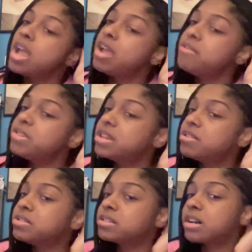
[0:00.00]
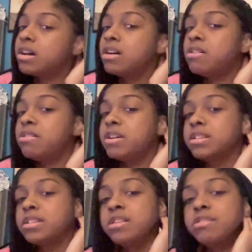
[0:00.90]
even though it's old, it
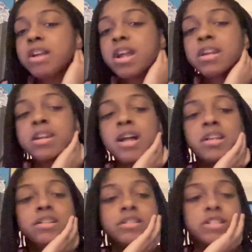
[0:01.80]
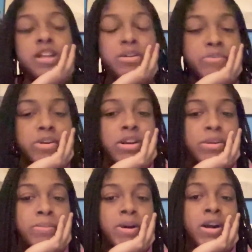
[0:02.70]
still kinda like
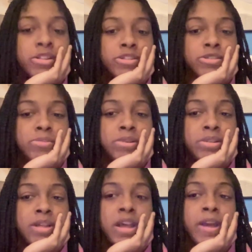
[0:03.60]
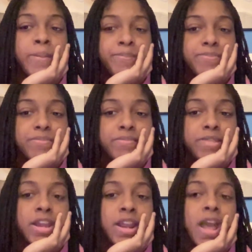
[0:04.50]
somewhat bothers me that
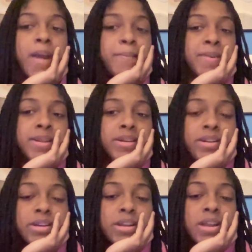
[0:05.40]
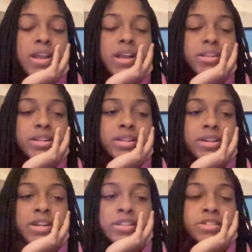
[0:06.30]
that happened. At the end
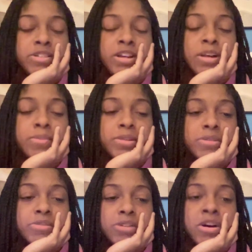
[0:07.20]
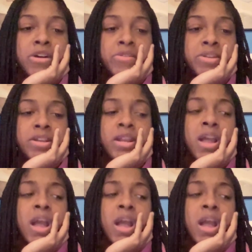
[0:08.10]
of the day, she's like, I'm so sorry.